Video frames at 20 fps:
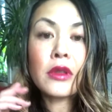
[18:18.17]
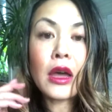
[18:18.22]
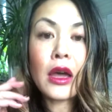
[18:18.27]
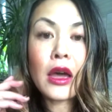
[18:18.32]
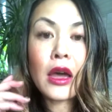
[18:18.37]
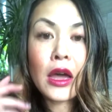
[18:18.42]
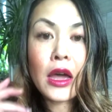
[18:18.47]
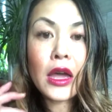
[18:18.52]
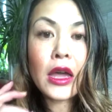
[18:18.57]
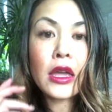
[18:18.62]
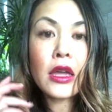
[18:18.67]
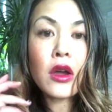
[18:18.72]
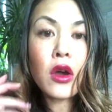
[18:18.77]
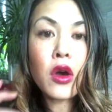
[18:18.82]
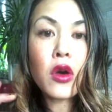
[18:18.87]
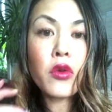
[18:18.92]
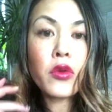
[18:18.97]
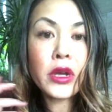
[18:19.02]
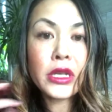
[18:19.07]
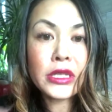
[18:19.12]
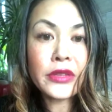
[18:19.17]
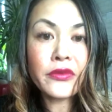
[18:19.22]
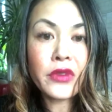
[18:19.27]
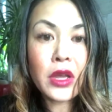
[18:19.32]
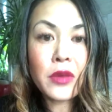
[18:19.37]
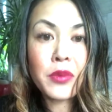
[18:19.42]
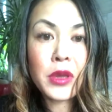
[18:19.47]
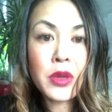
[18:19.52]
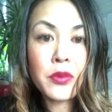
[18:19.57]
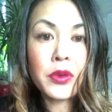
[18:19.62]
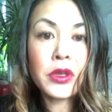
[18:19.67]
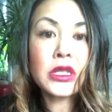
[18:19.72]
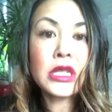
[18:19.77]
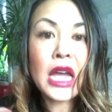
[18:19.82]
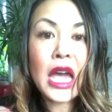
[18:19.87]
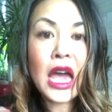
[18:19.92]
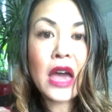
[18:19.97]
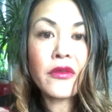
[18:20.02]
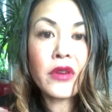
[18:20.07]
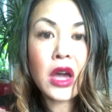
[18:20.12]
I always invite people to
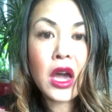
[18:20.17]
have a